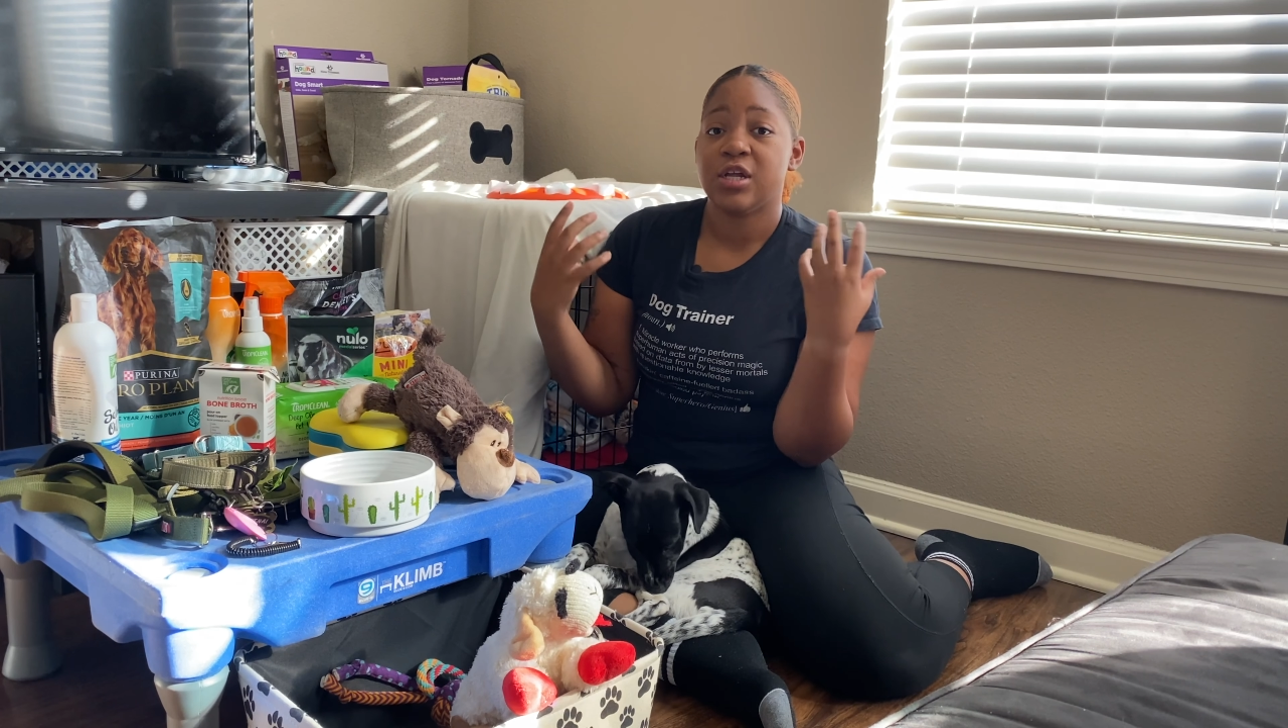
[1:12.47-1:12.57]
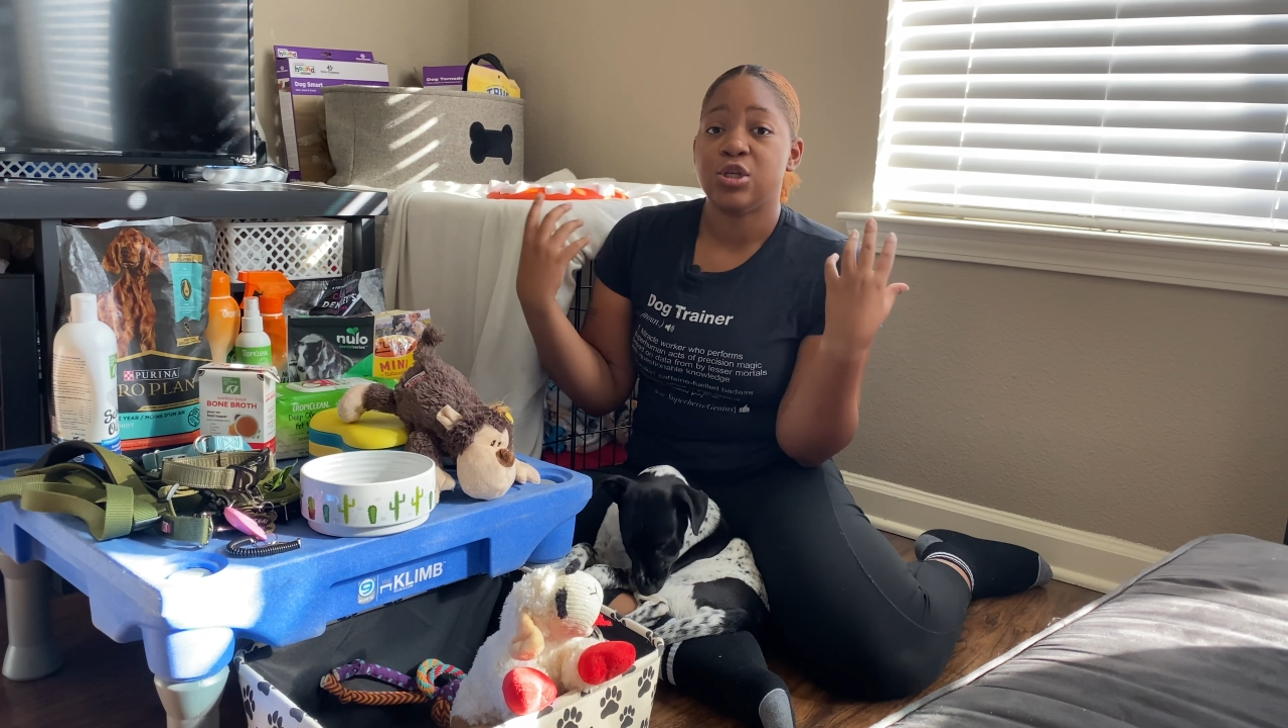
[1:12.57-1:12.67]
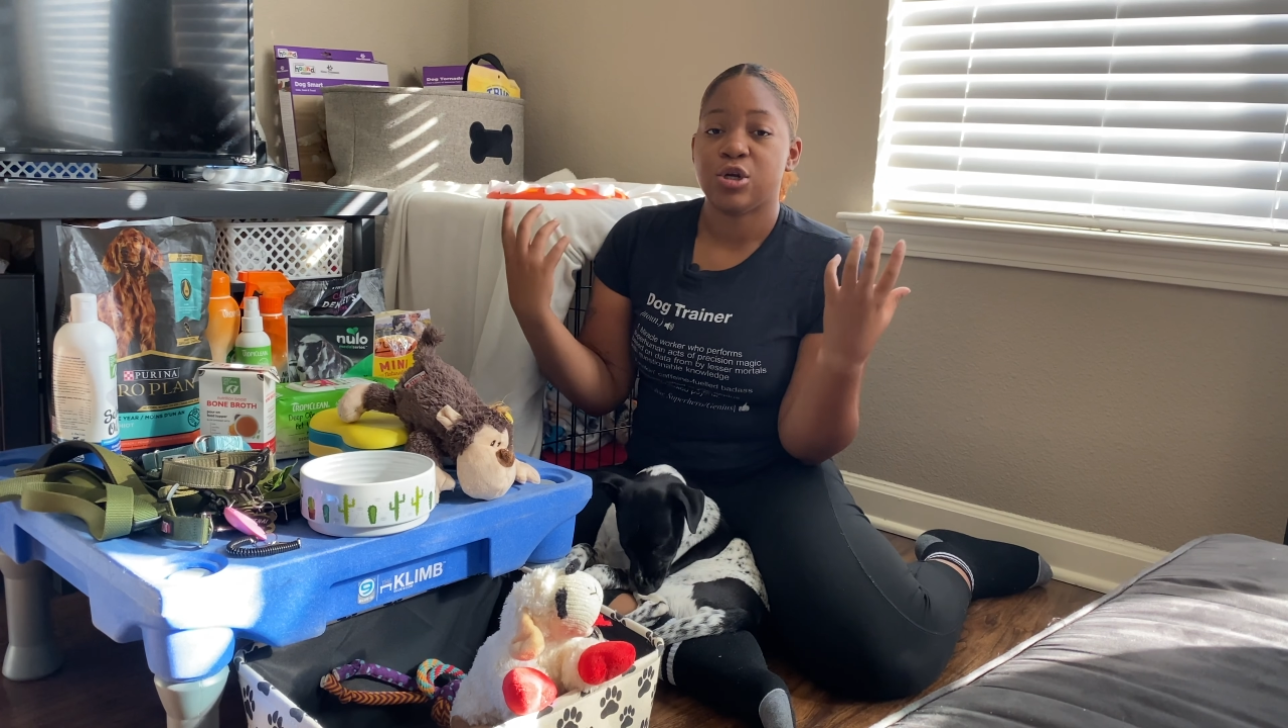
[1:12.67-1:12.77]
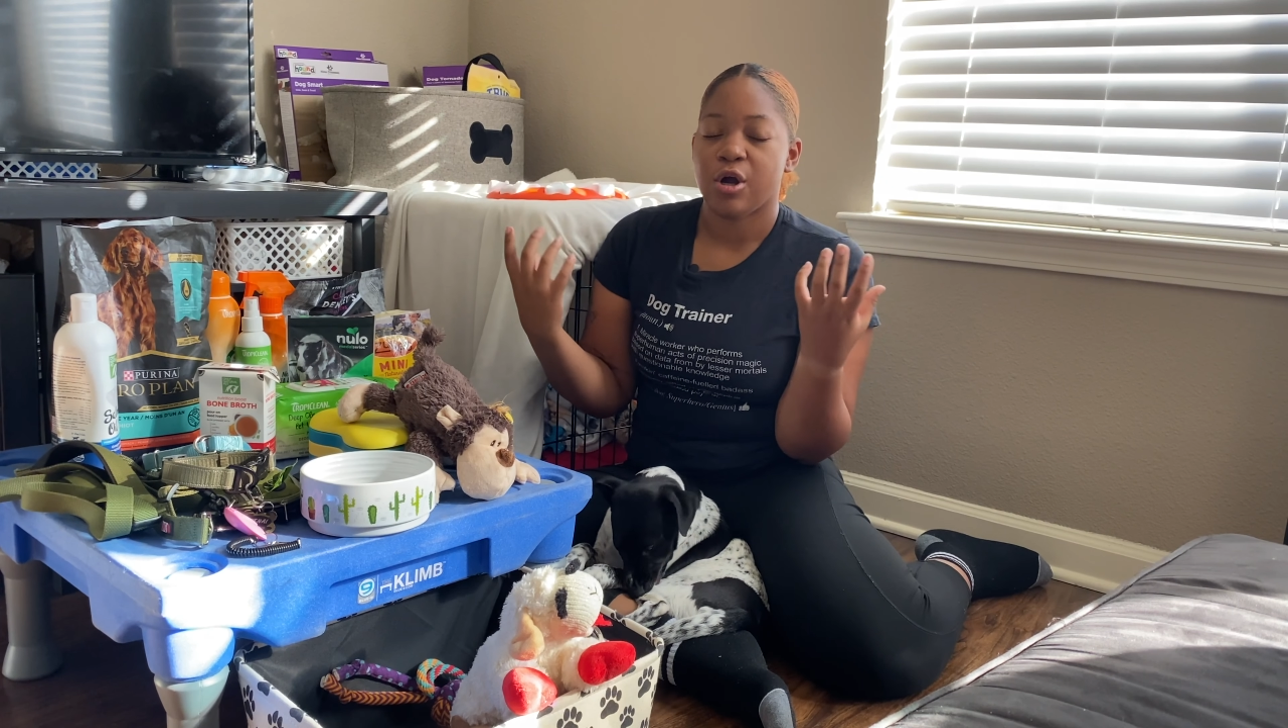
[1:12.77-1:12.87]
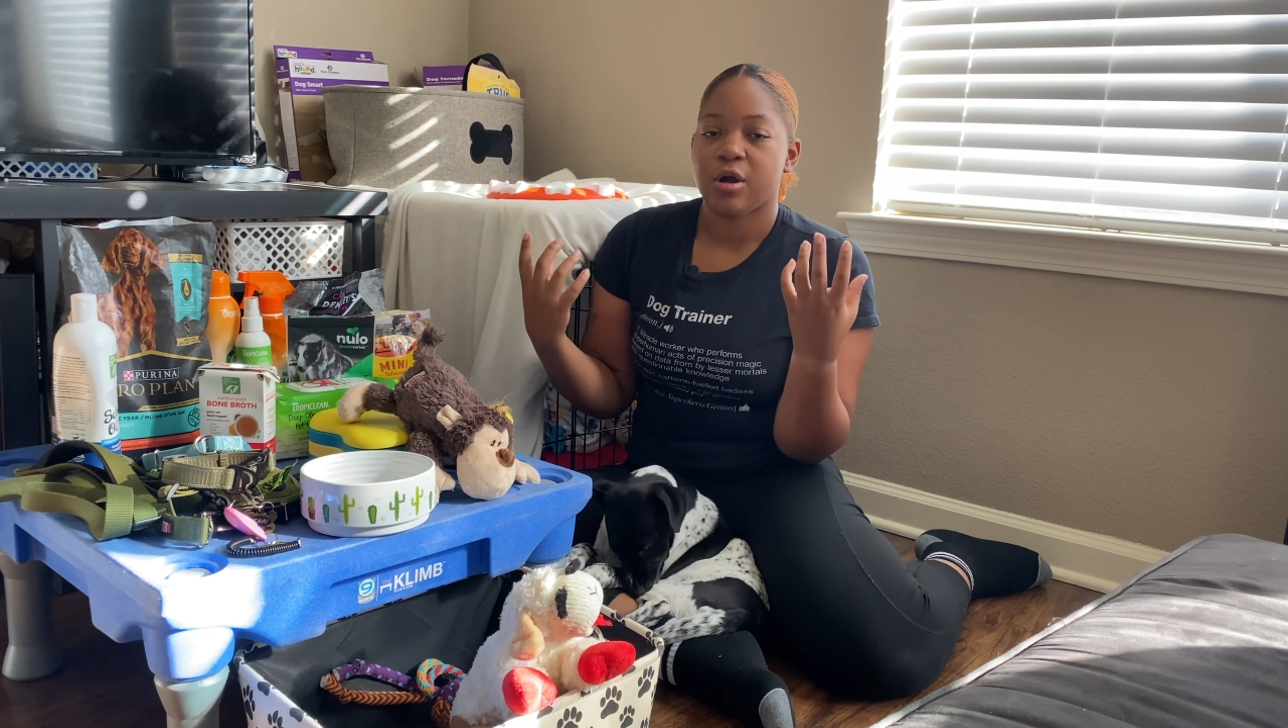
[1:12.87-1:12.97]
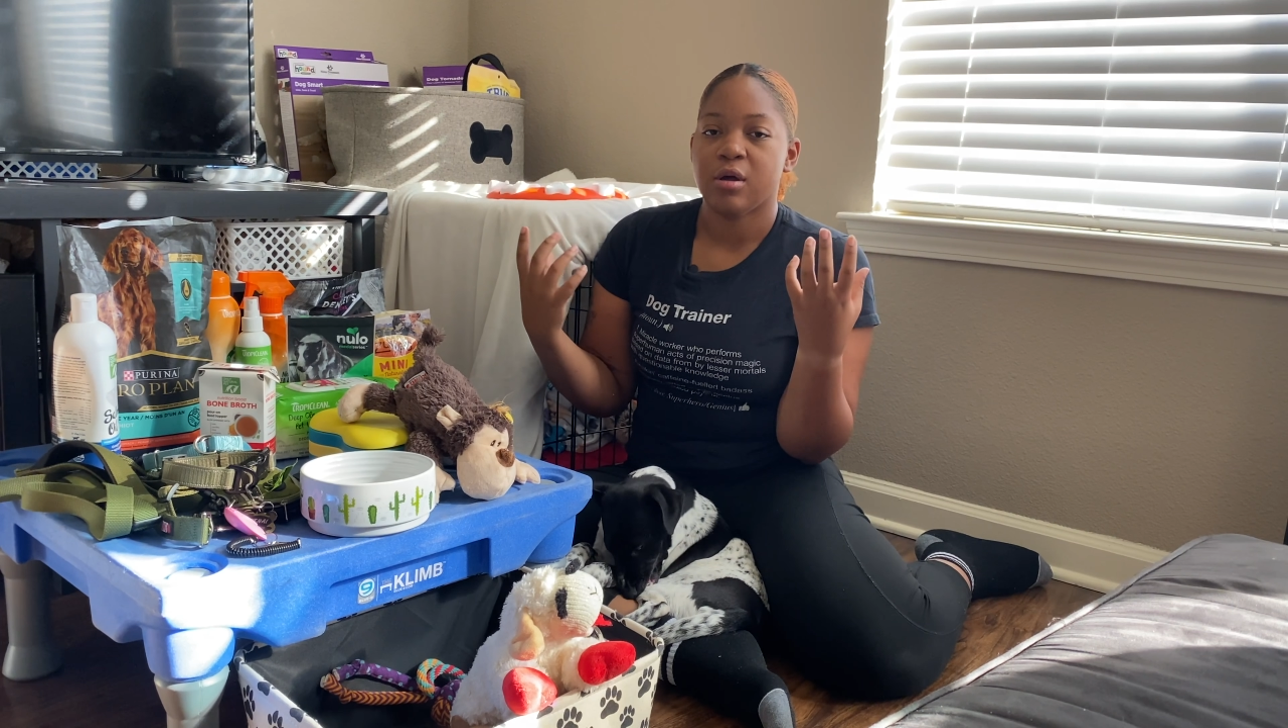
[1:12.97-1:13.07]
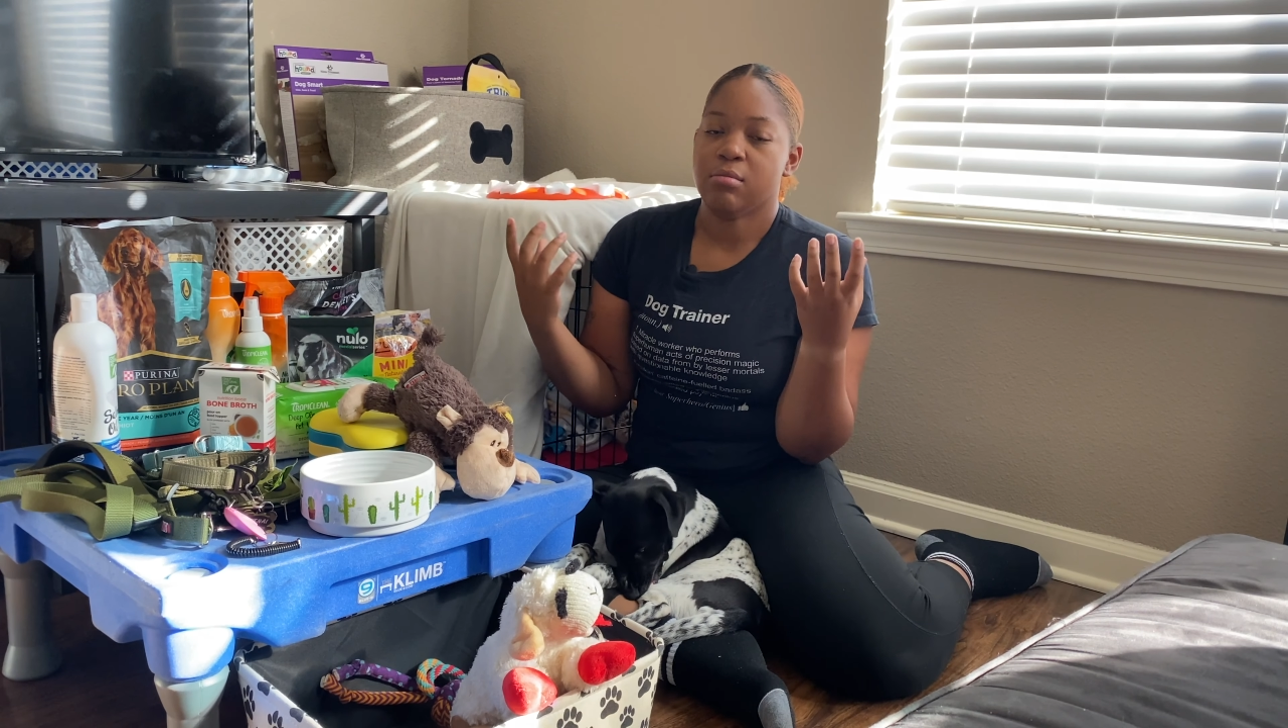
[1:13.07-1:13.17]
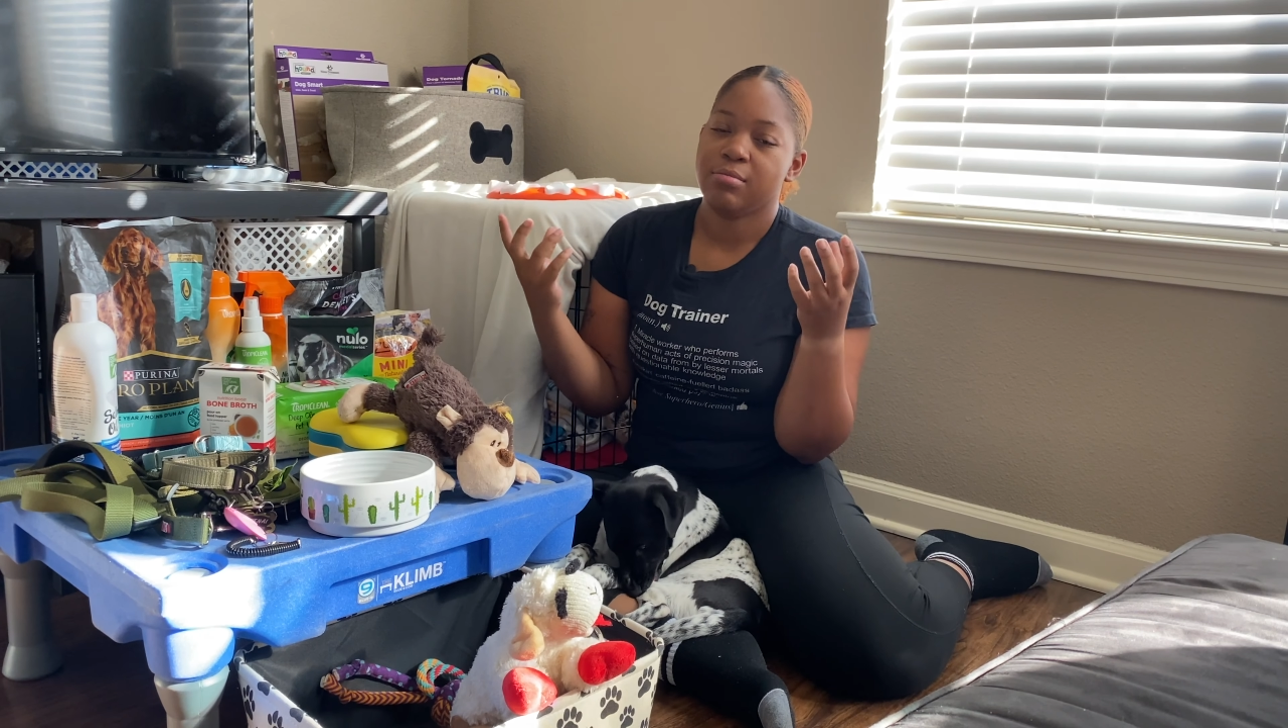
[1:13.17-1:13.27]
and dark